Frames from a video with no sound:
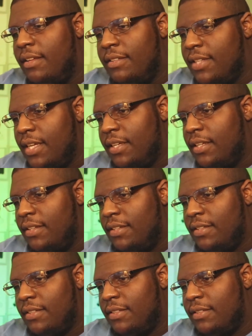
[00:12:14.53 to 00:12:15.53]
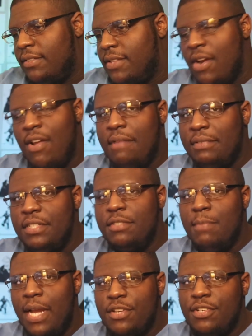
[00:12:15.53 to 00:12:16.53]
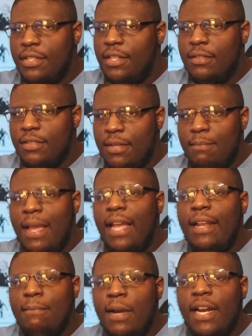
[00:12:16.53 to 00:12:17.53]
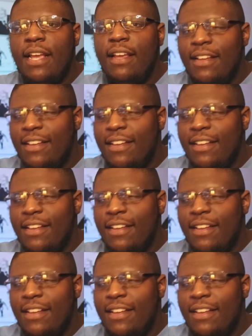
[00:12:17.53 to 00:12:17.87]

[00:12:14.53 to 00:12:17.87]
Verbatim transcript: They, they don't have to do much, and they're they're making money.